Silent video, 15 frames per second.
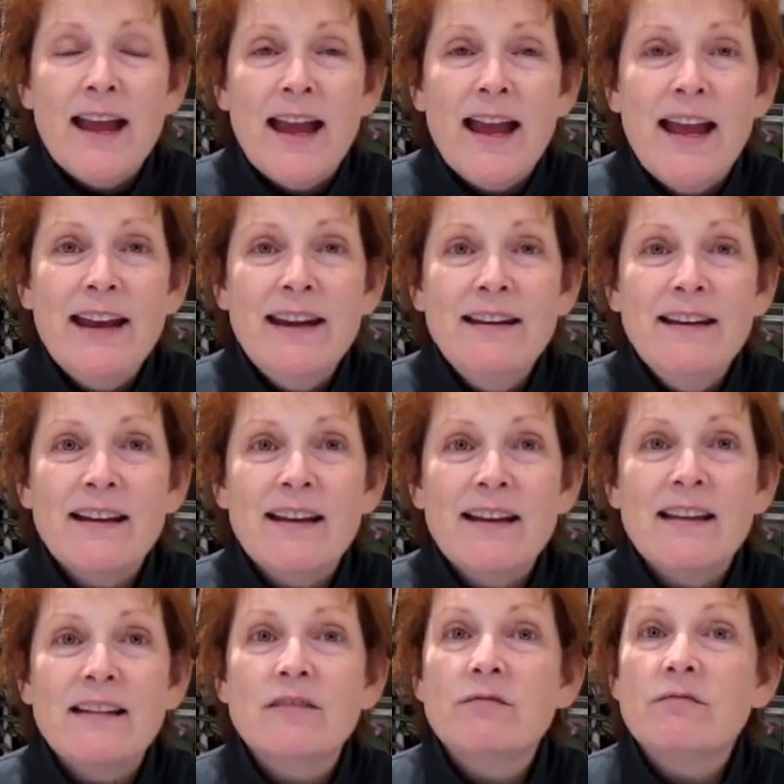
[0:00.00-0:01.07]
And uh,
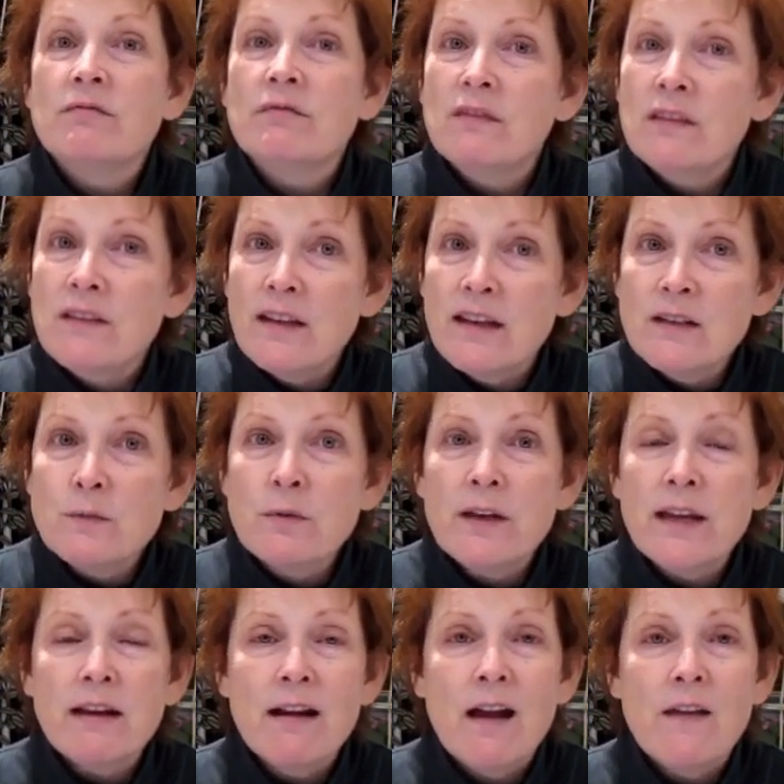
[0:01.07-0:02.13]
things will
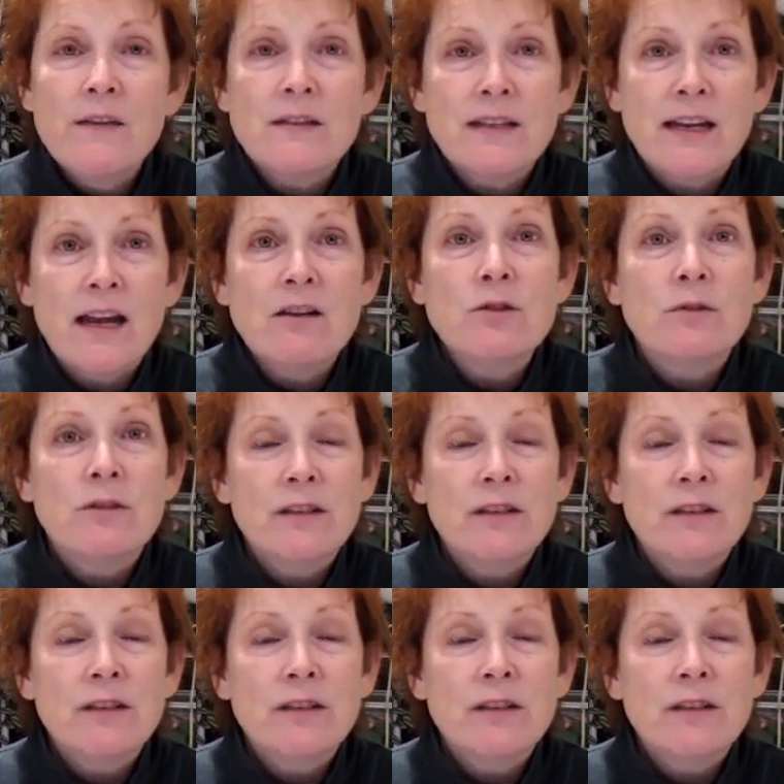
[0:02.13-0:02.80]
get on the schedule